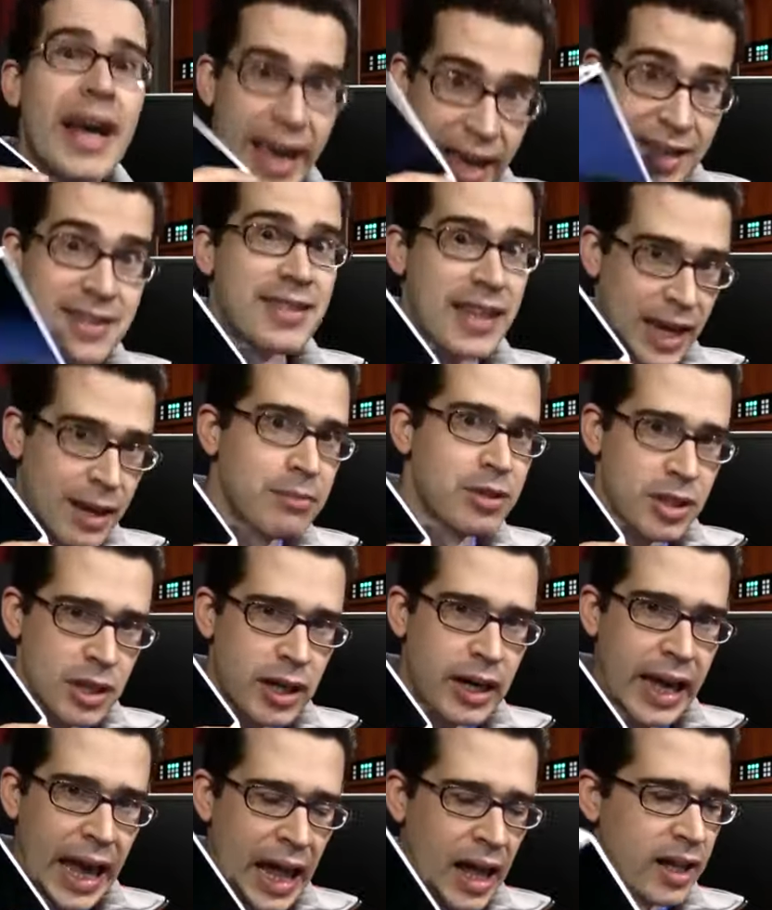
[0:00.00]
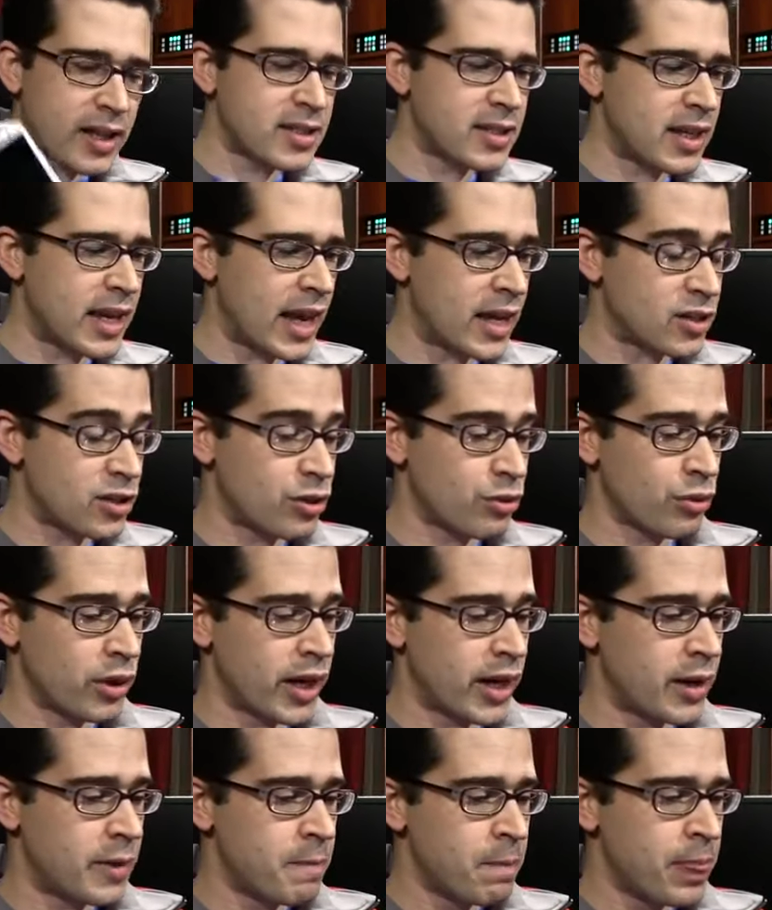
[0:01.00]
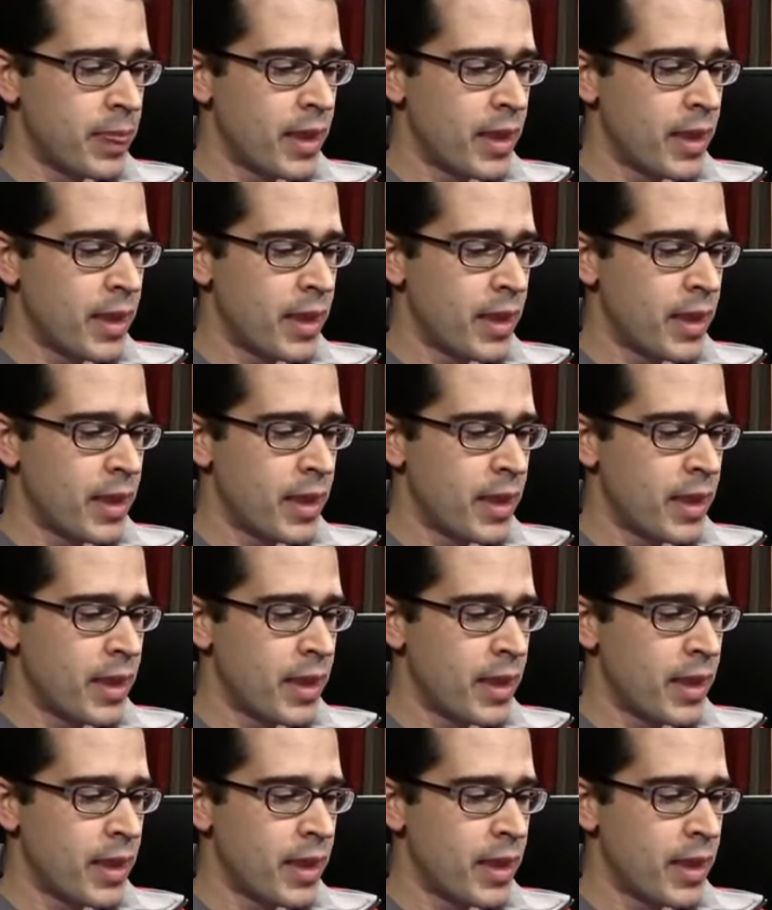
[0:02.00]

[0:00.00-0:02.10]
a Samsung Galaxy S3.